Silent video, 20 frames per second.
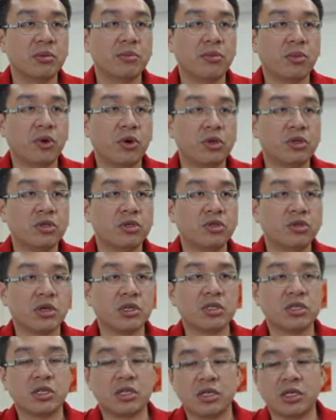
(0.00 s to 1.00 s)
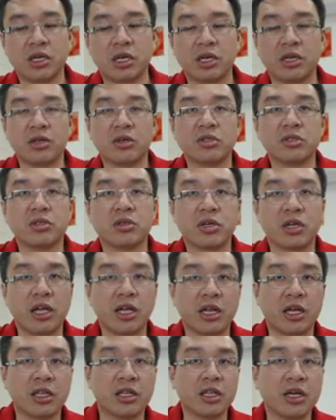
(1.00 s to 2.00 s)
pawn structure and also can
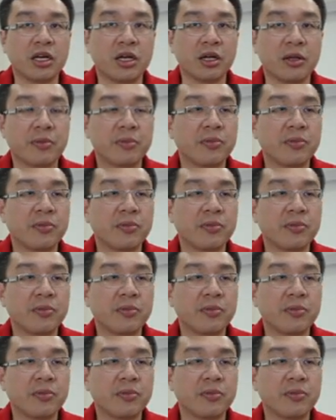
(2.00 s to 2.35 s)
attack.